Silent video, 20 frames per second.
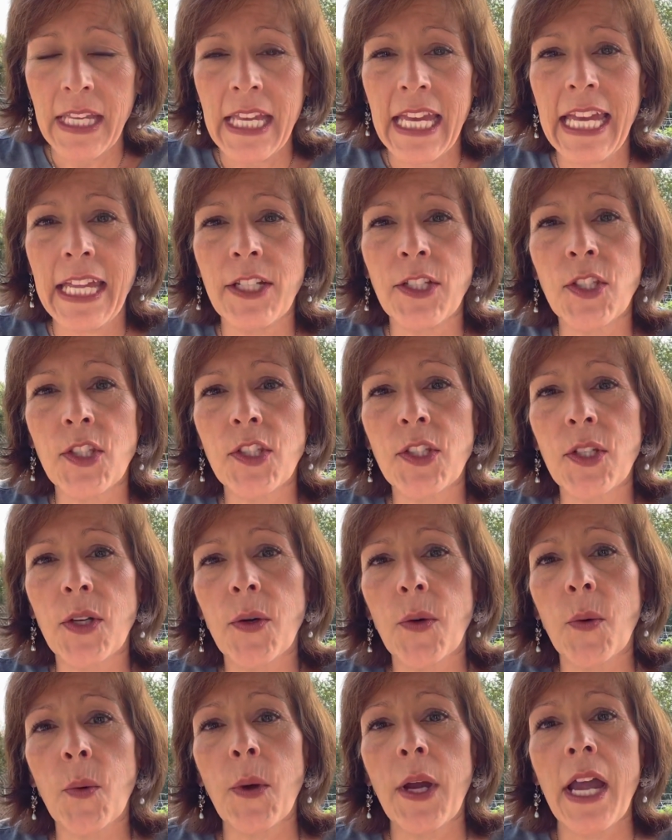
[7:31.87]
And
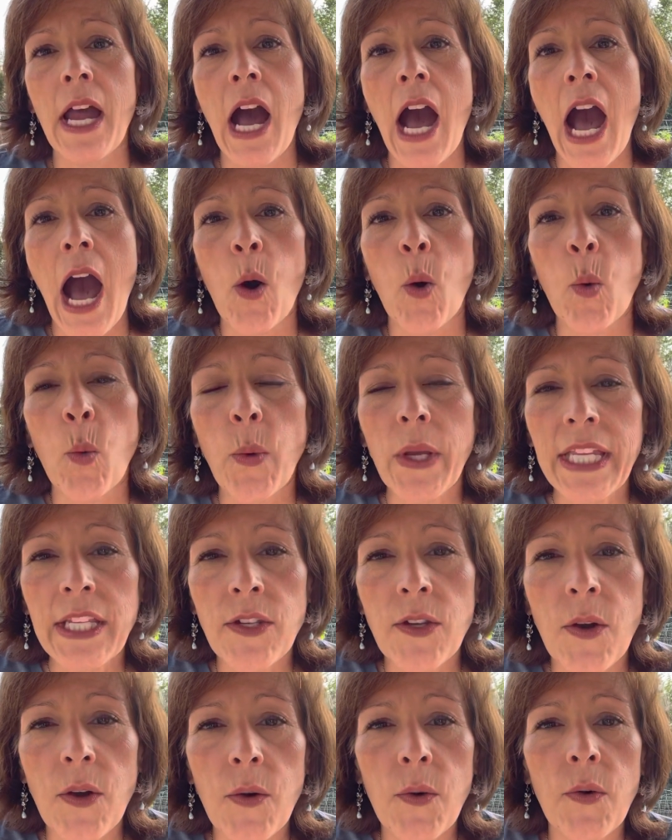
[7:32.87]
so we
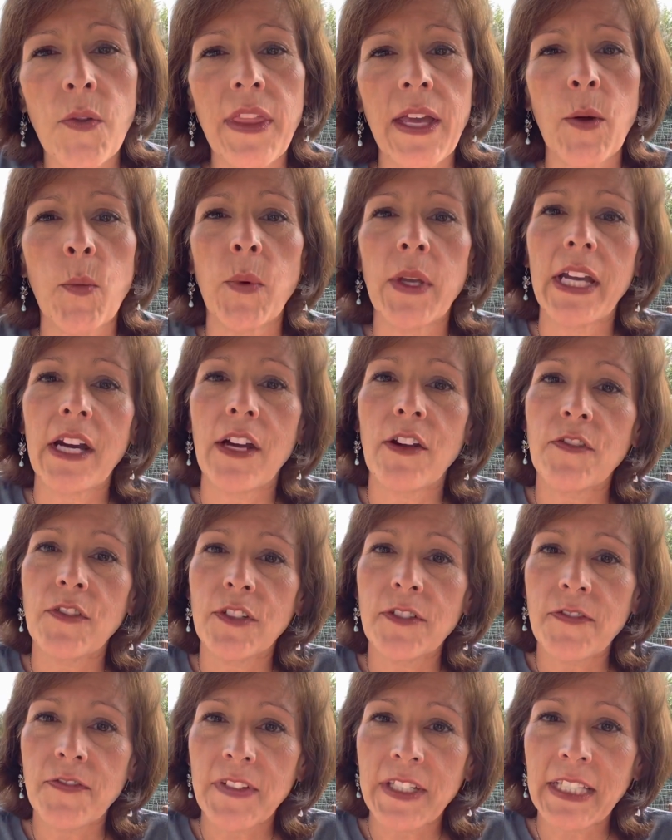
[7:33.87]
know that we are
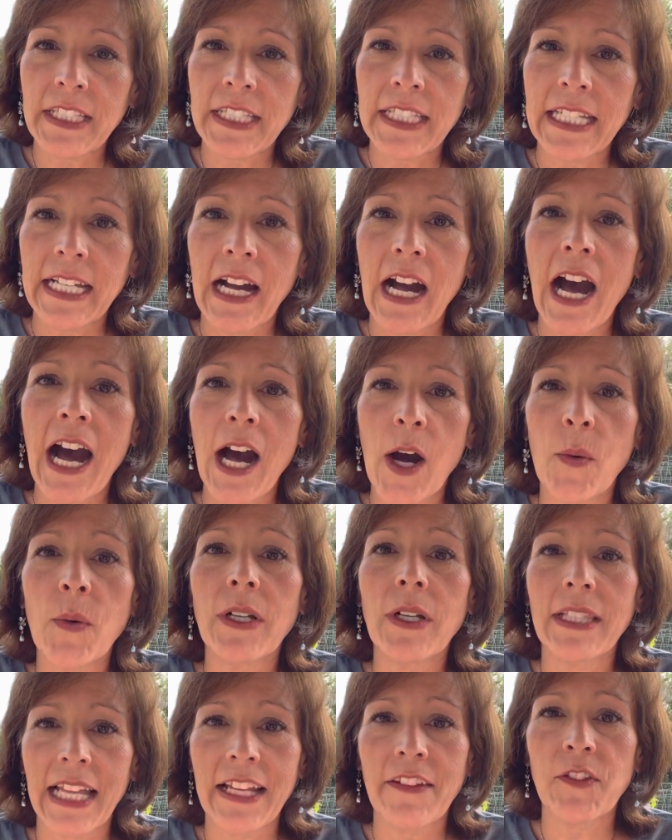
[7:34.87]
fulfilling our
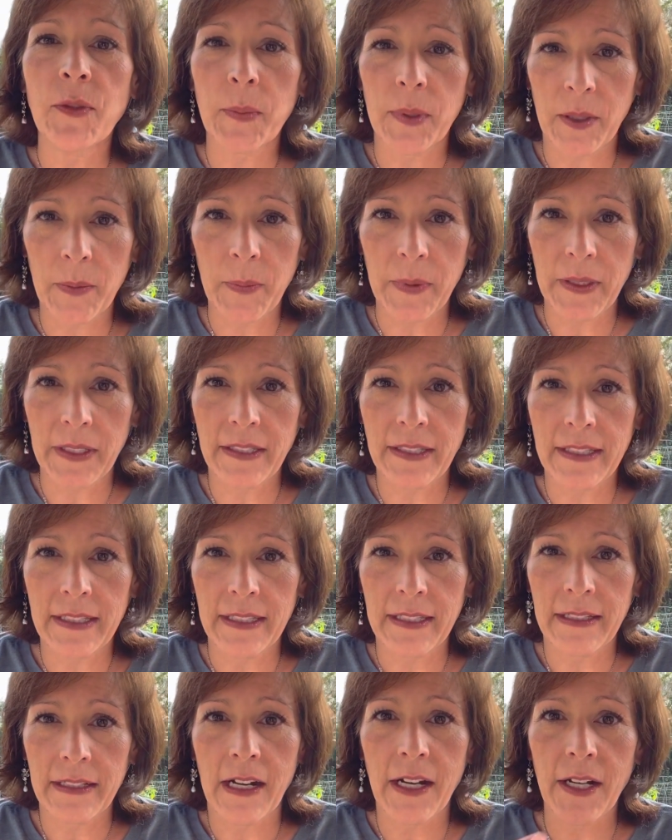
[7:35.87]
life's purpose,
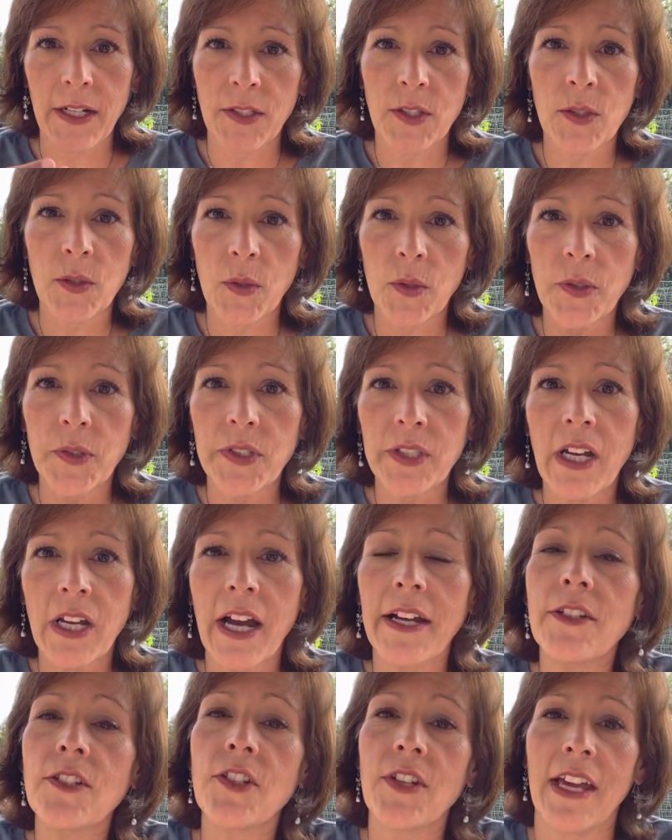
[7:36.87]
our soul's
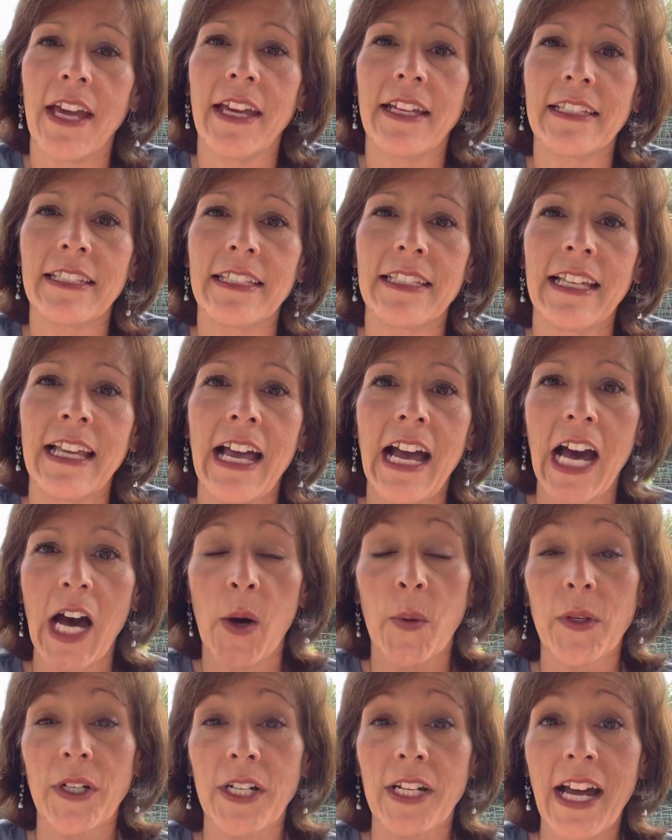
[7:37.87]
contract,
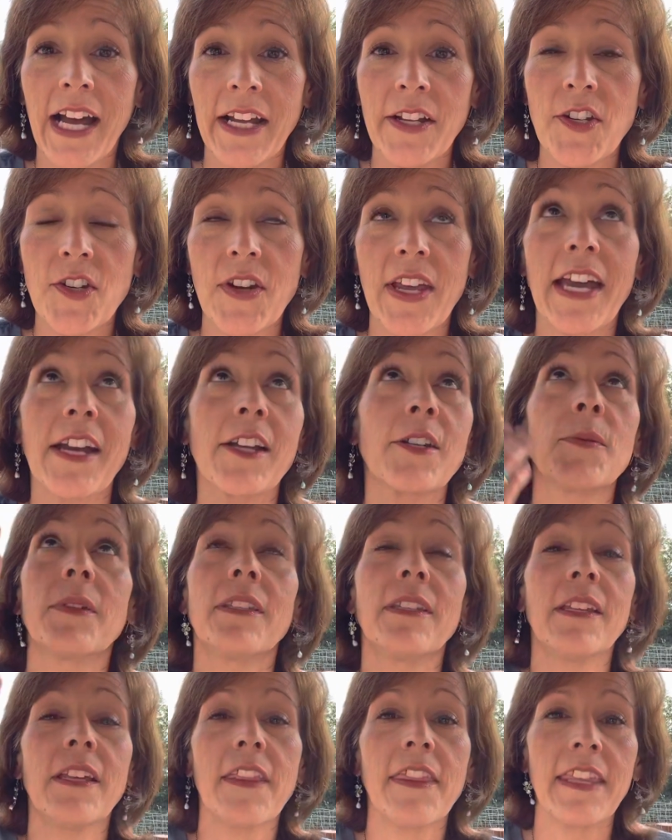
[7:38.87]
our contract with
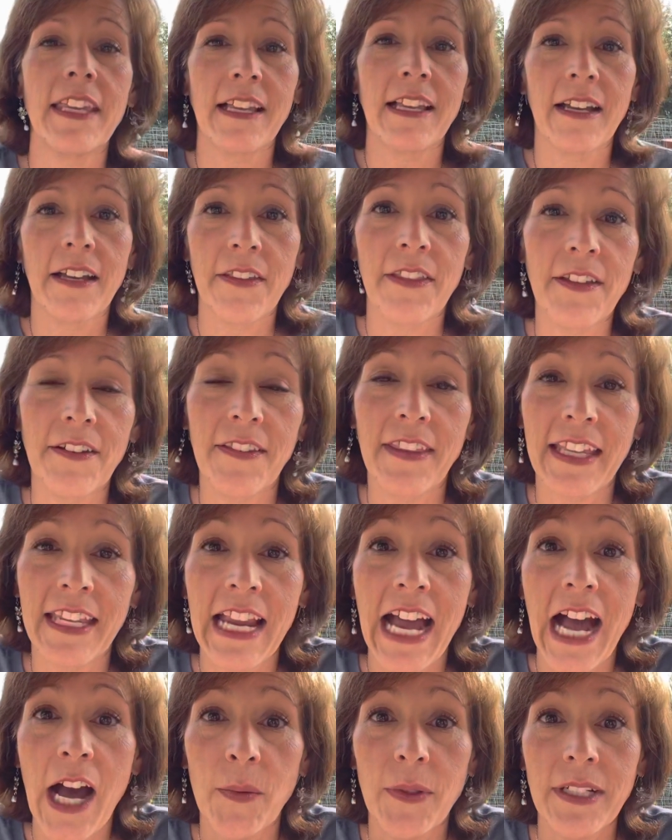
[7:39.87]
nothing other than
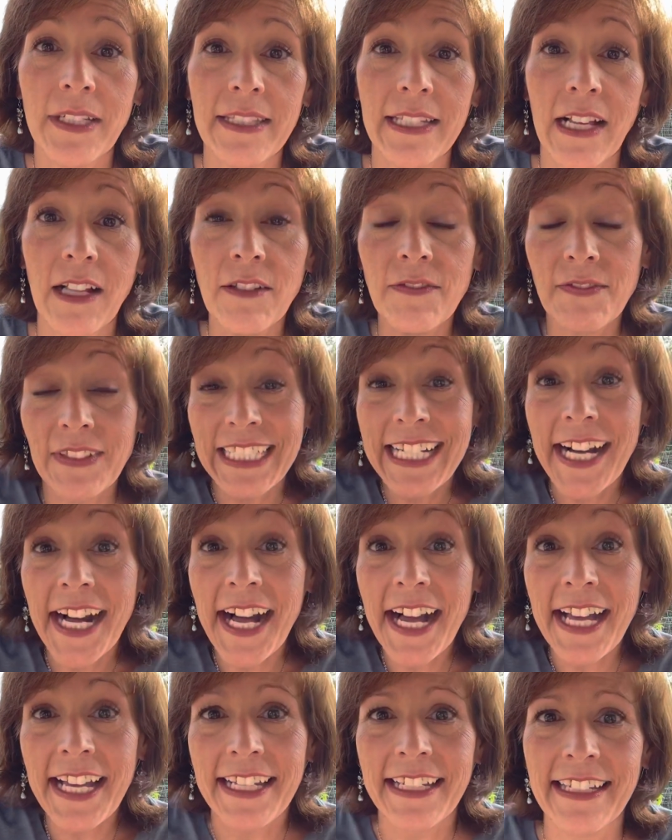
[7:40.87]
ourself and
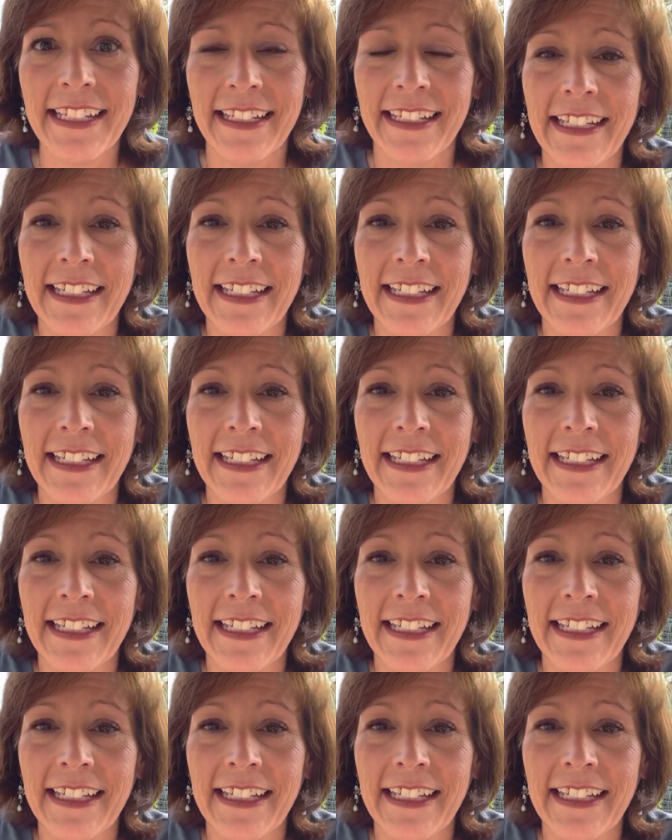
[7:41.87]
God,